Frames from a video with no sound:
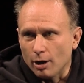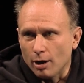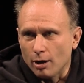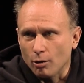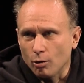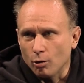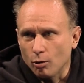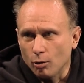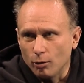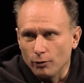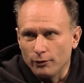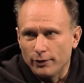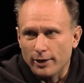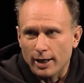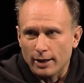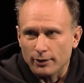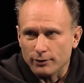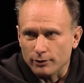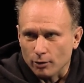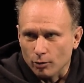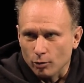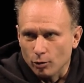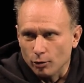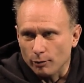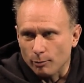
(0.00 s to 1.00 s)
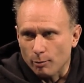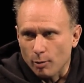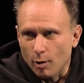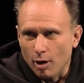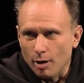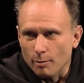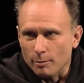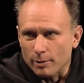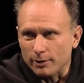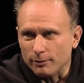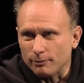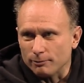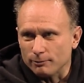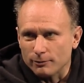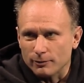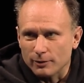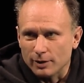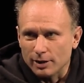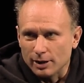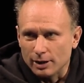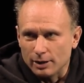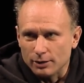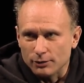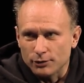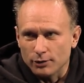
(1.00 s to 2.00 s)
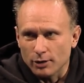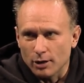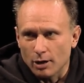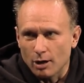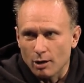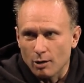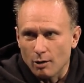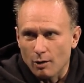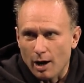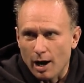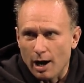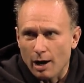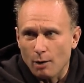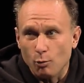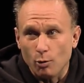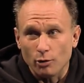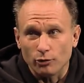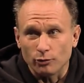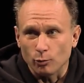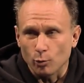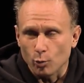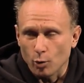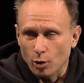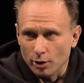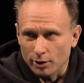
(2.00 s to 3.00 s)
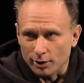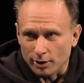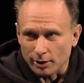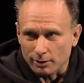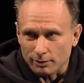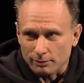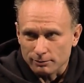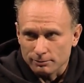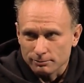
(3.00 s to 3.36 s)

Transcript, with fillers: our whole desk, our whole department, and so I wasn't working.